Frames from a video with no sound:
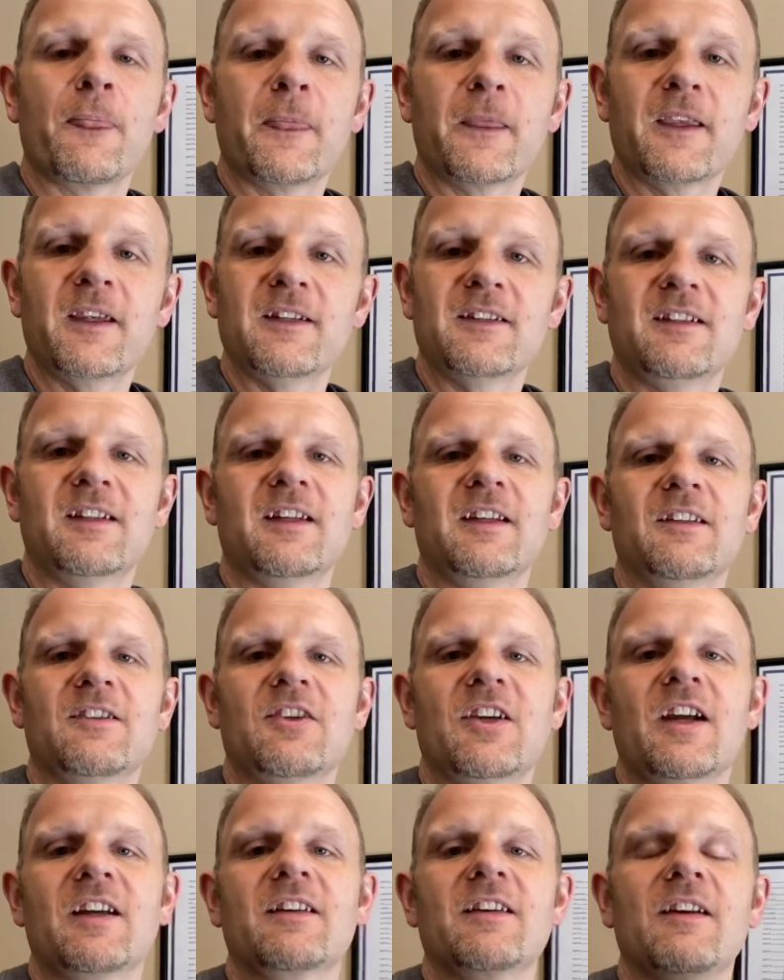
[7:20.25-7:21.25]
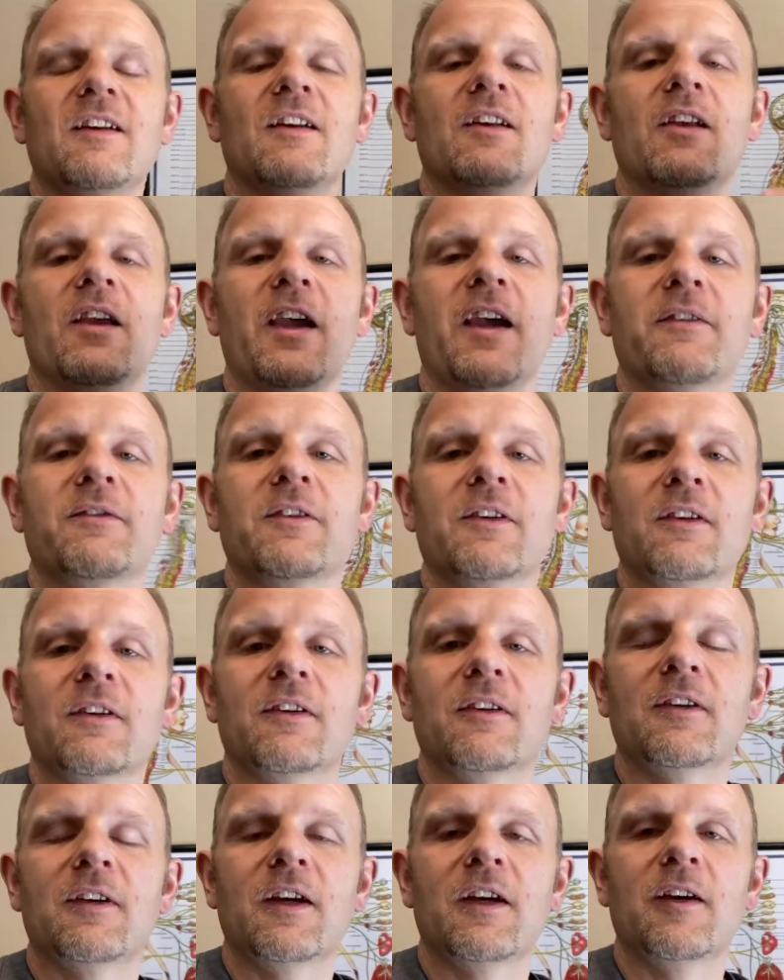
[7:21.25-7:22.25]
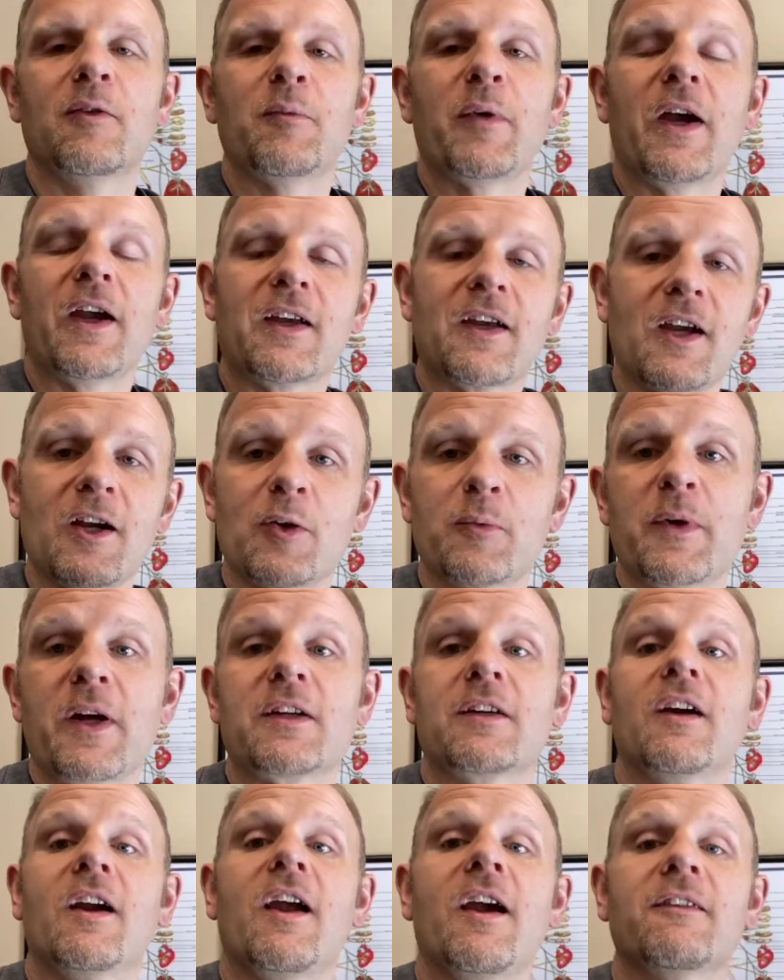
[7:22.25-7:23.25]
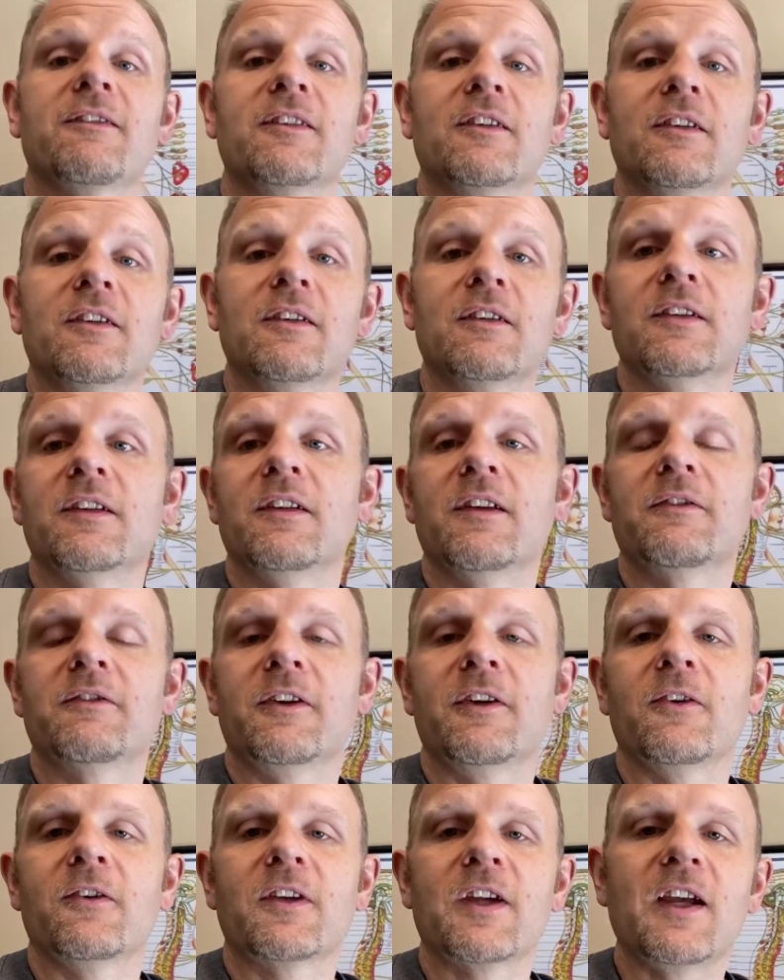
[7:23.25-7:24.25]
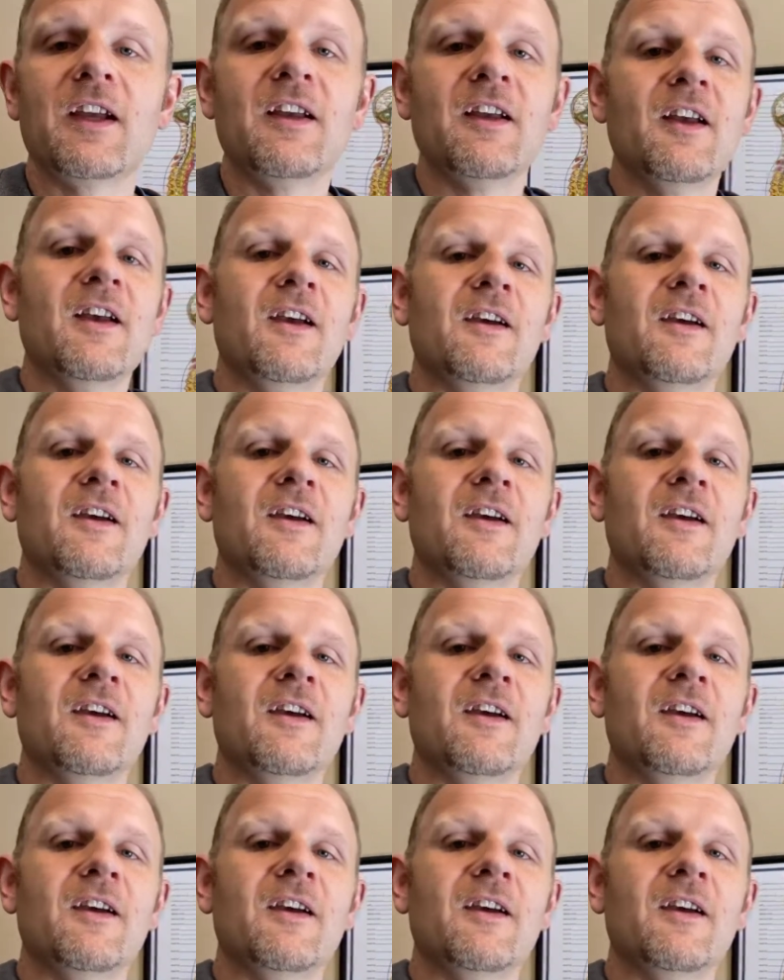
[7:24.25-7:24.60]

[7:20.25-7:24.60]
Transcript: kids to get checked after by a chiropractor after delivery. Okay?